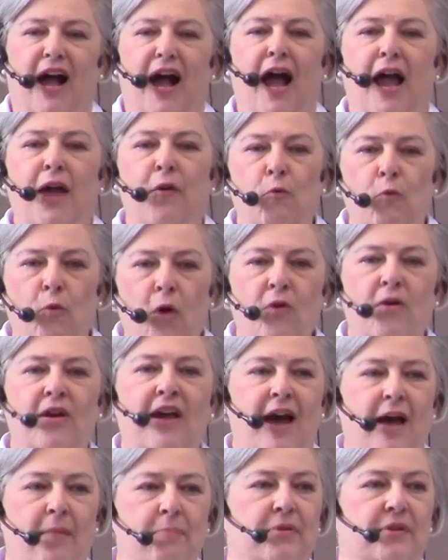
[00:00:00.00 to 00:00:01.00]
I
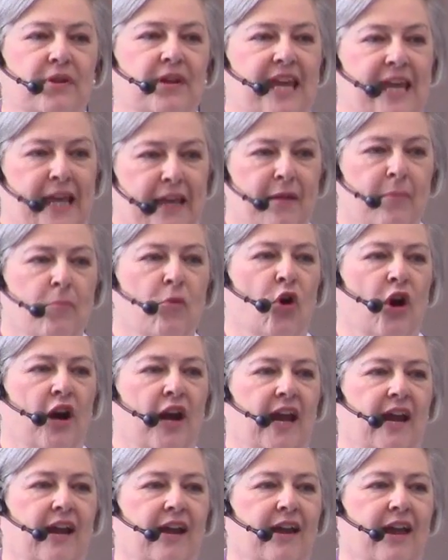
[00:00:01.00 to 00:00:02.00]
woke up in the
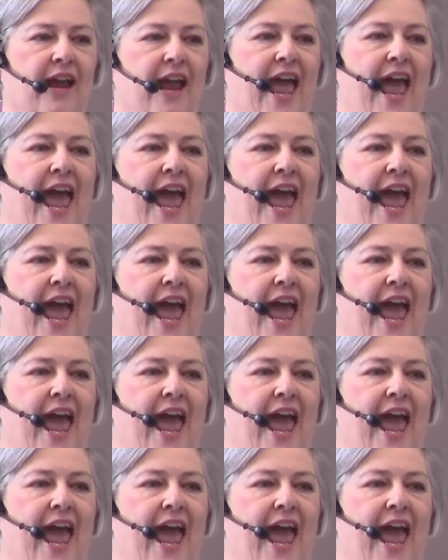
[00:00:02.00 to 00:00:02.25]
morning